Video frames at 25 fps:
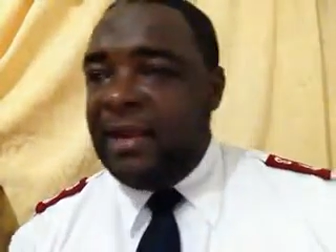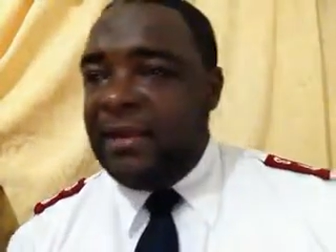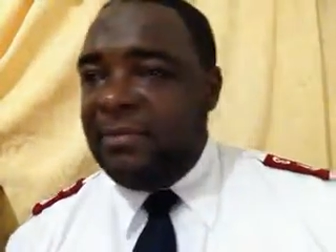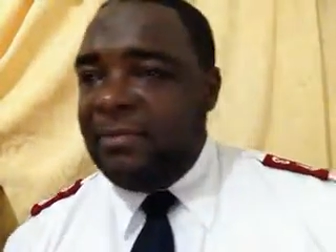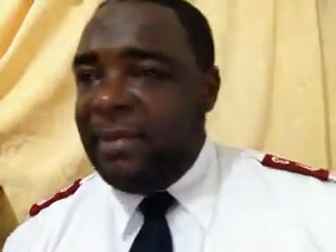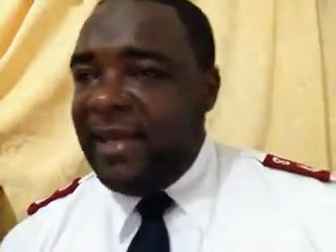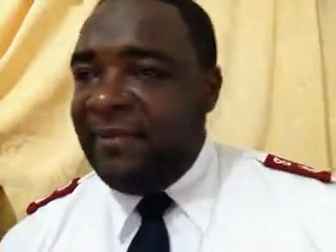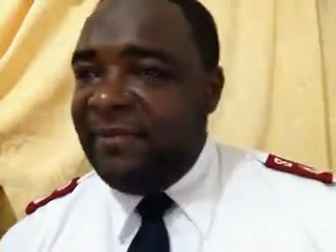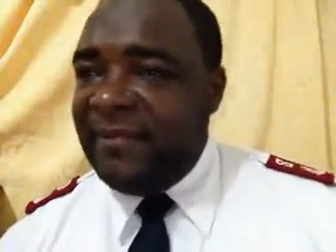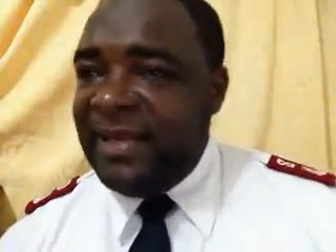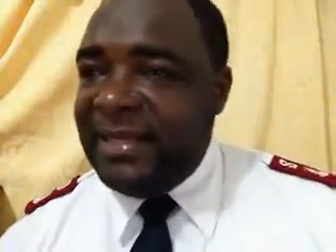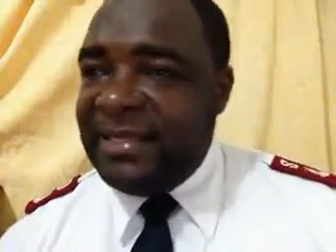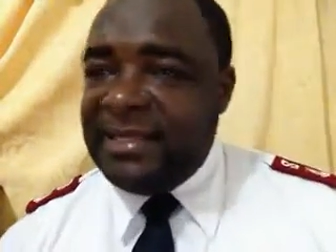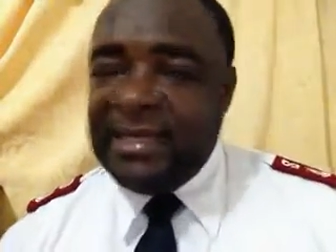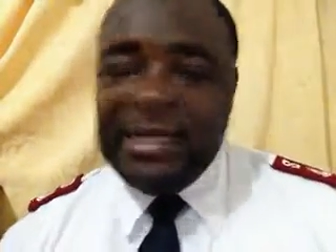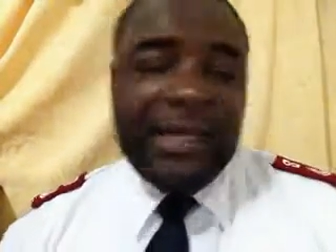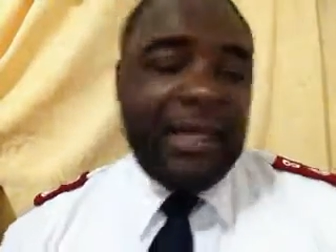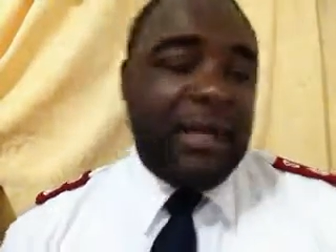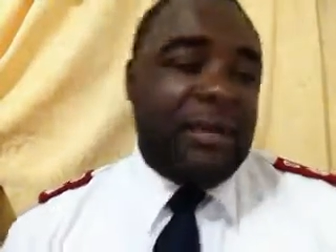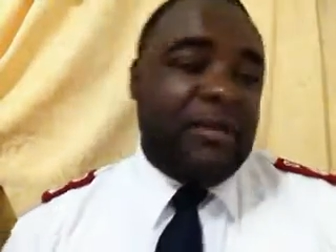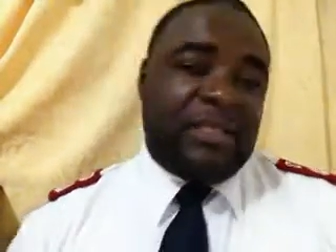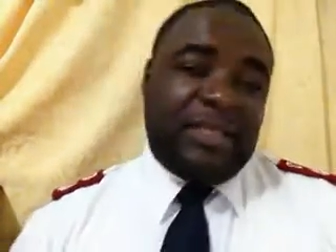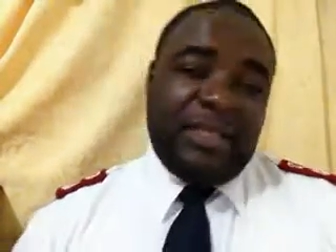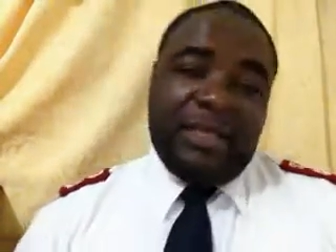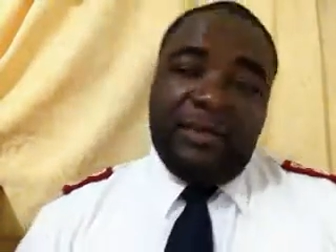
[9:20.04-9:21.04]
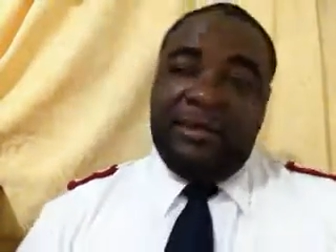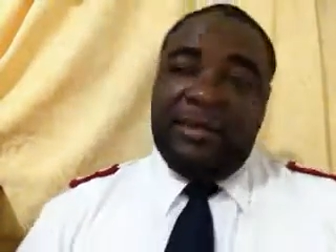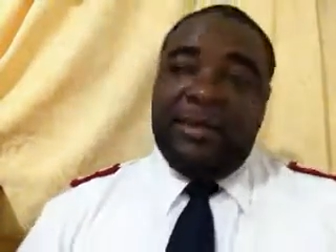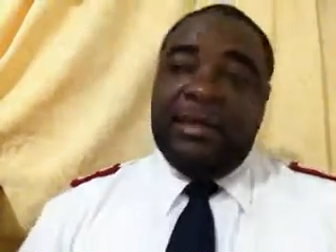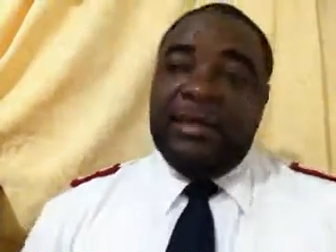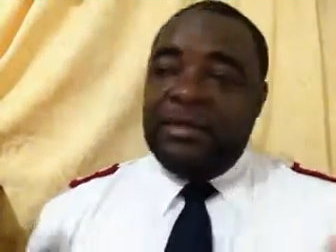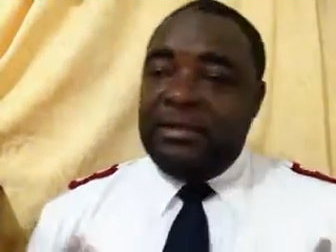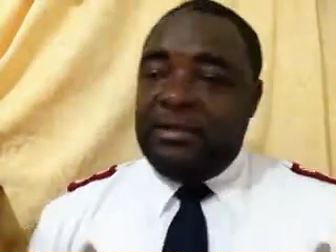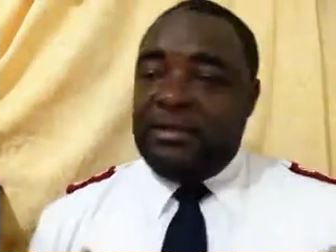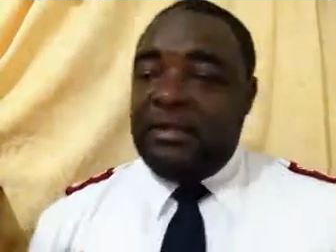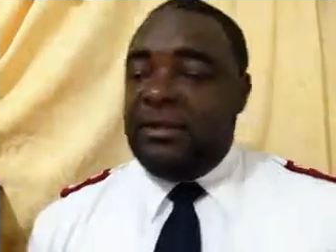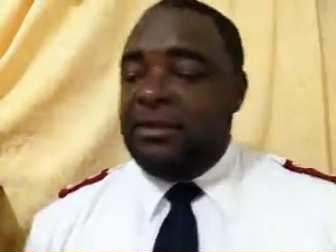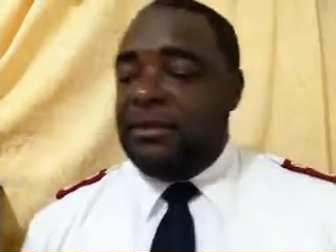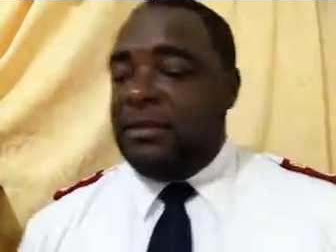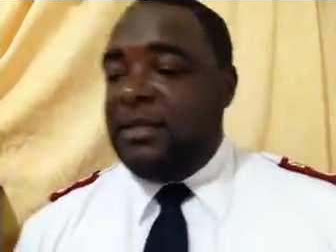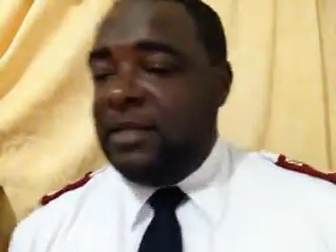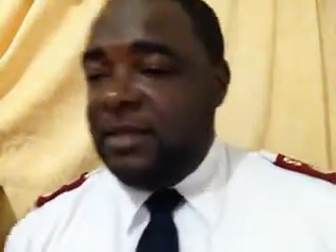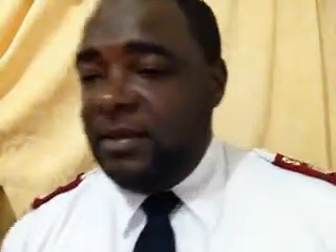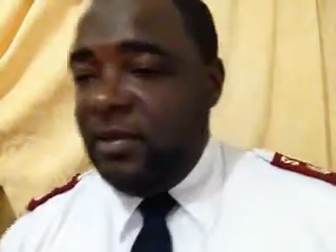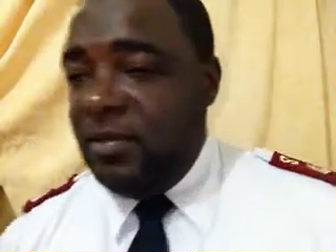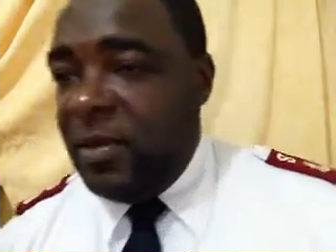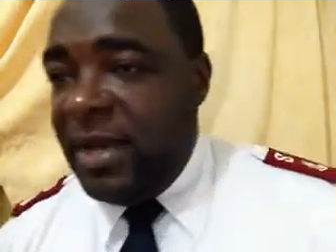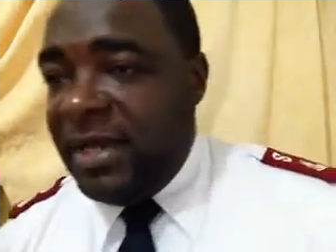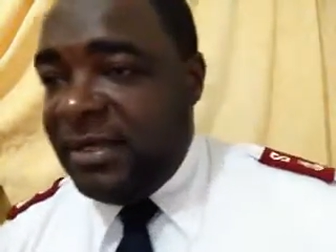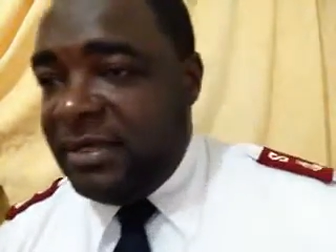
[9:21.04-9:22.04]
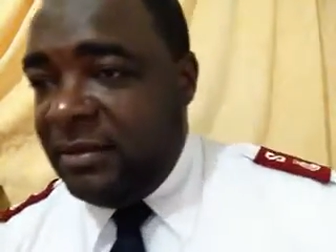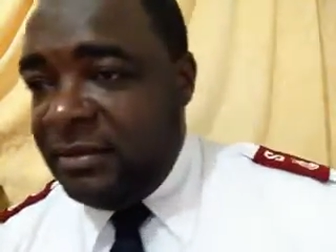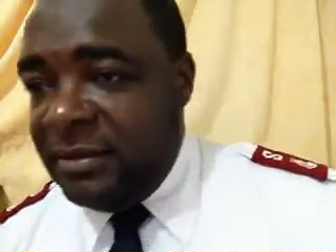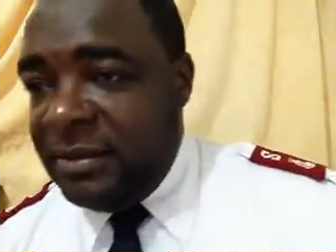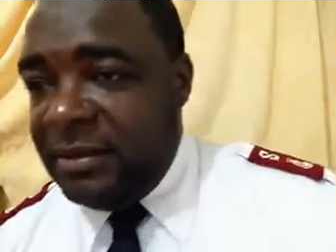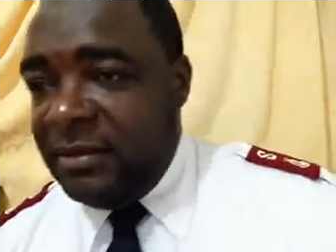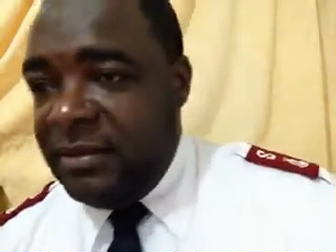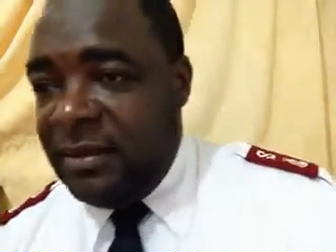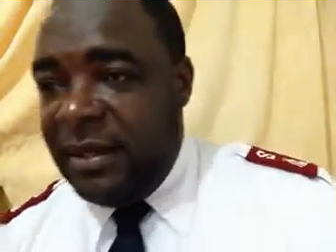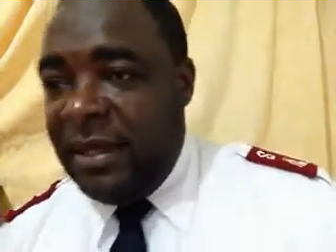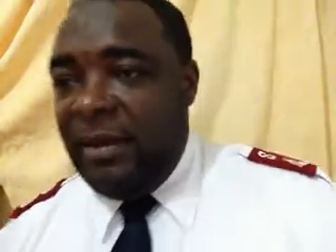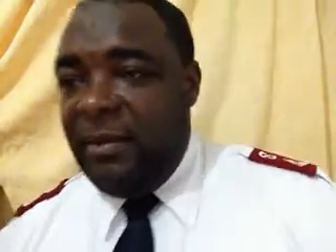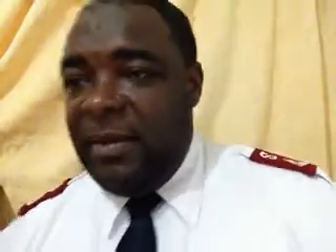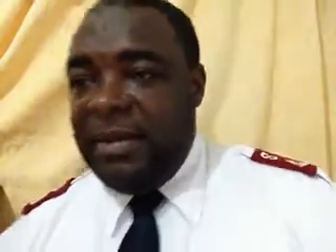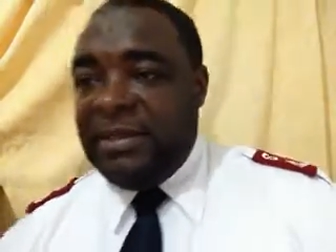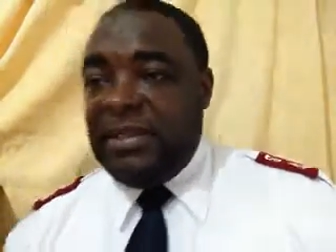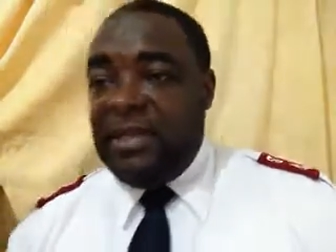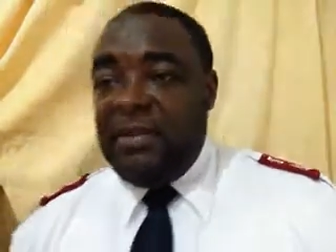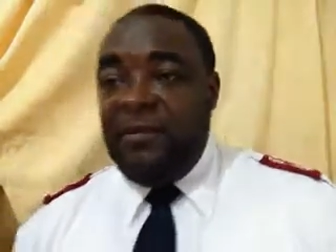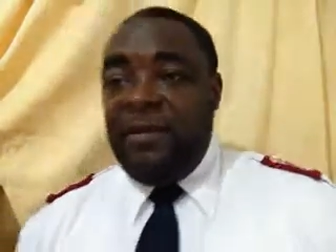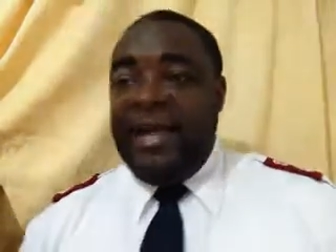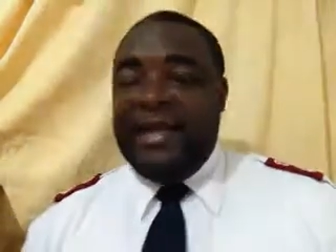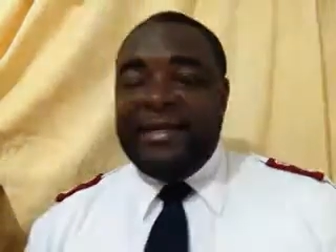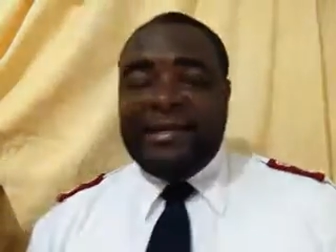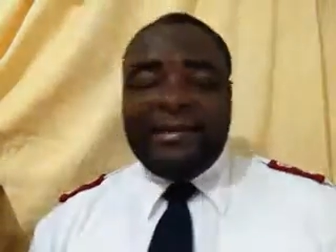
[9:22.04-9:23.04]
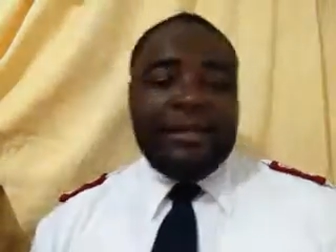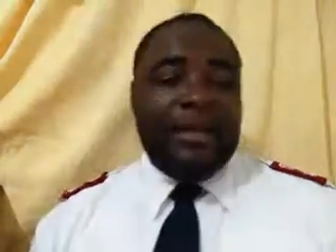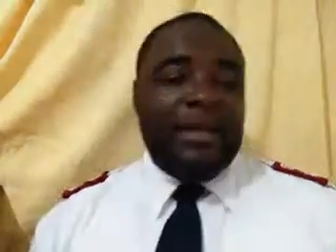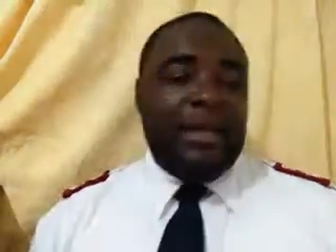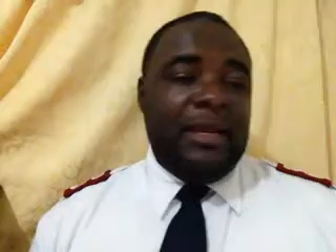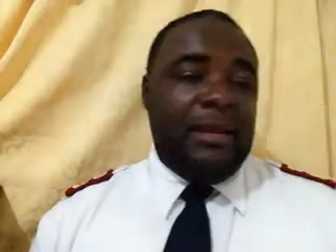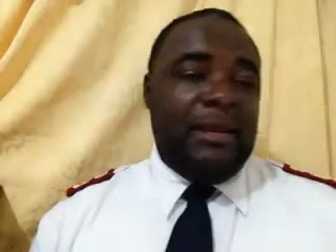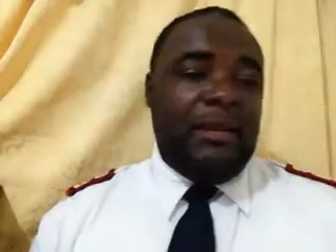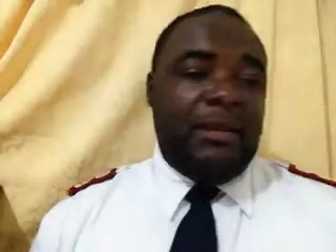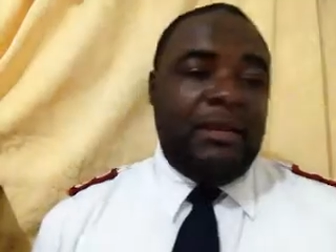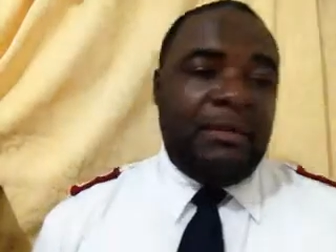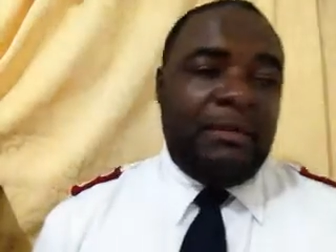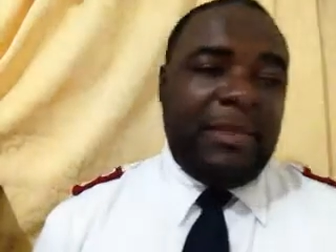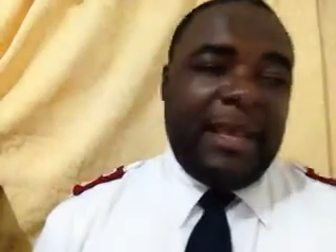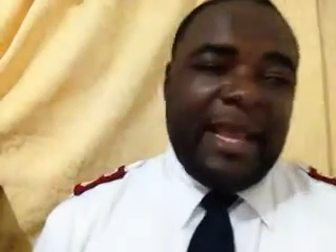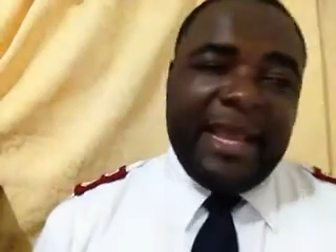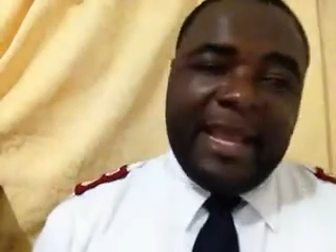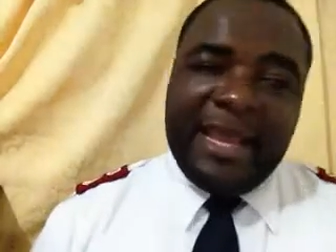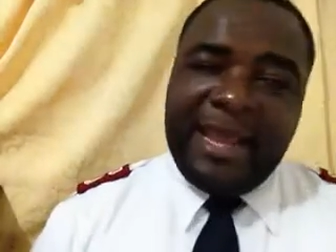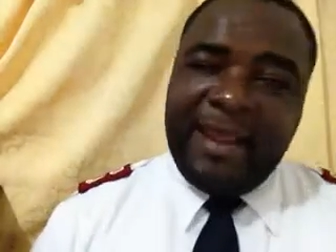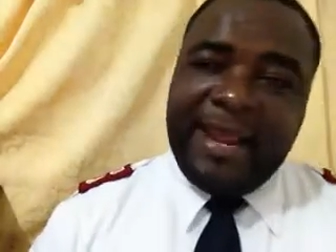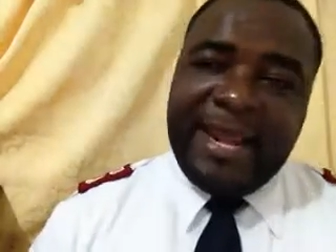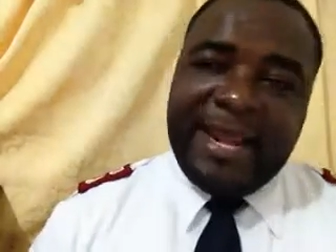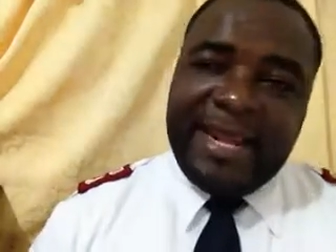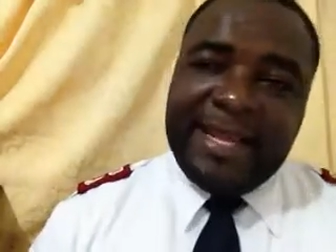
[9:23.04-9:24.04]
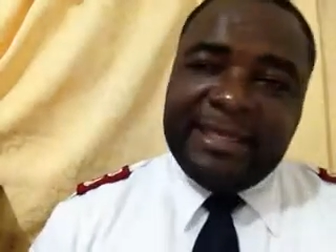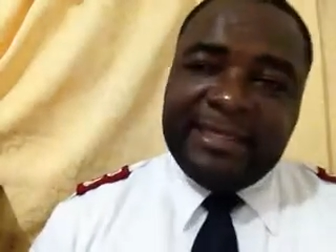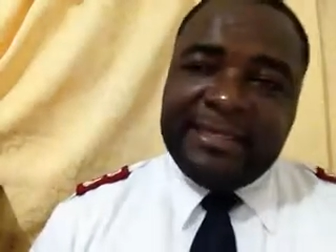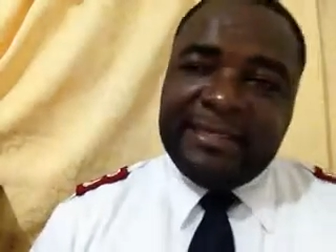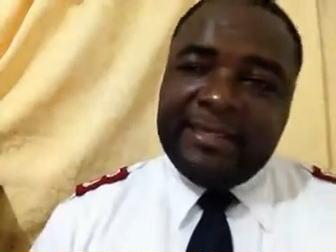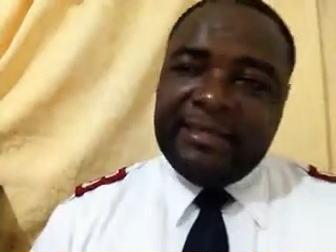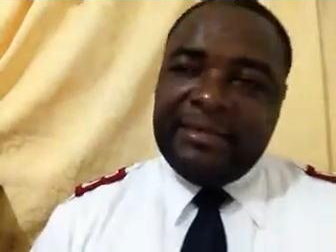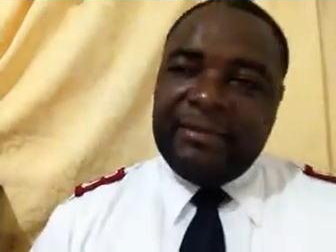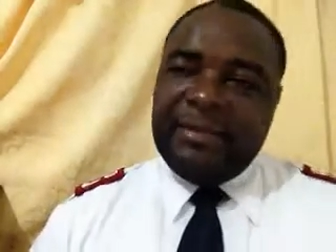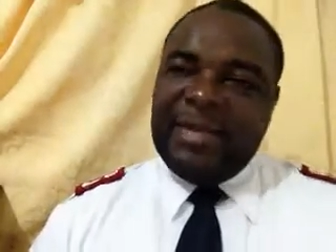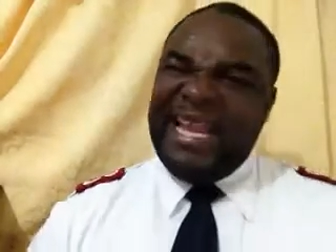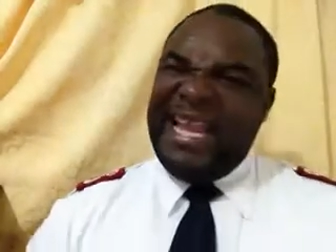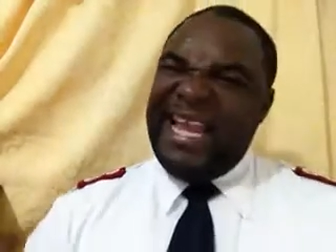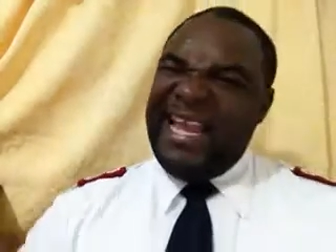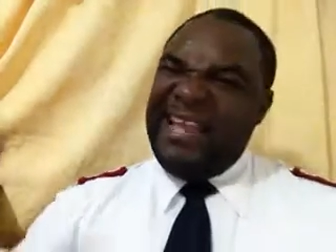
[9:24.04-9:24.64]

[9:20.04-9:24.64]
She would have said to the family, the two men said, we can't move from here.